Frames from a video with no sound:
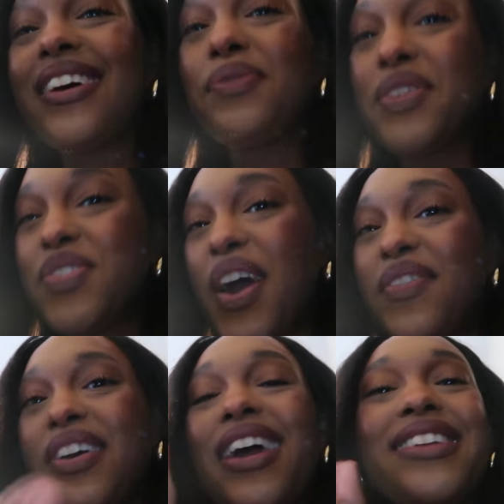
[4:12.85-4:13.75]
and with
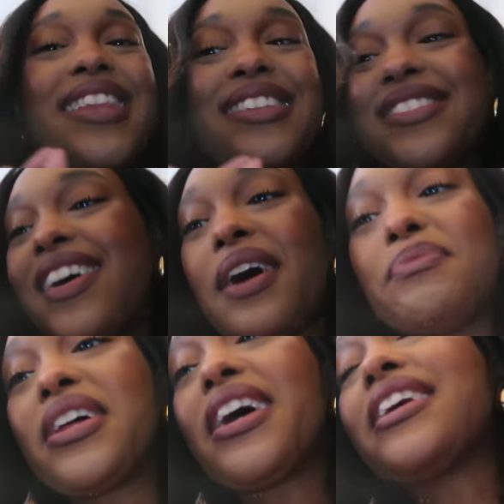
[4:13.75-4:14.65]
traffic, that's not
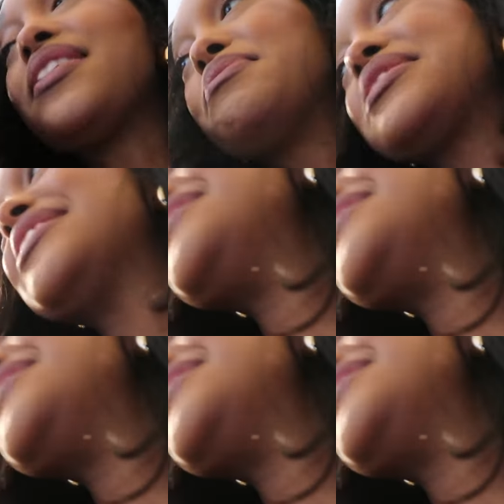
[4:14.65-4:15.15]
happening. I can almost